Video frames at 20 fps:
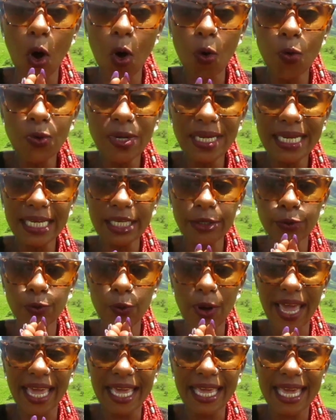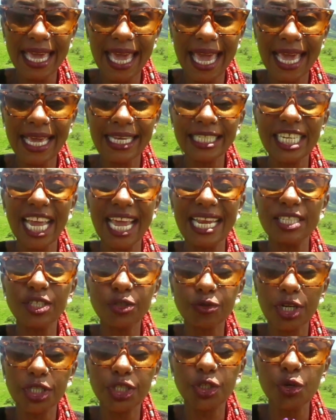only you engage and
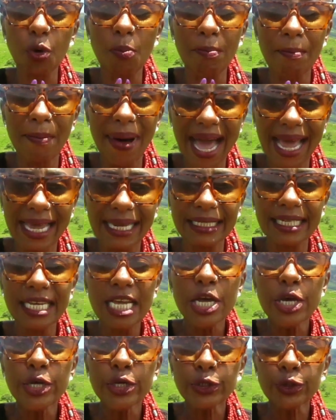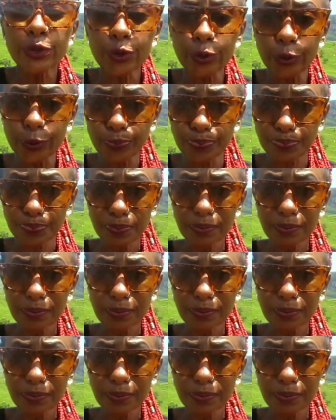stretch your mind to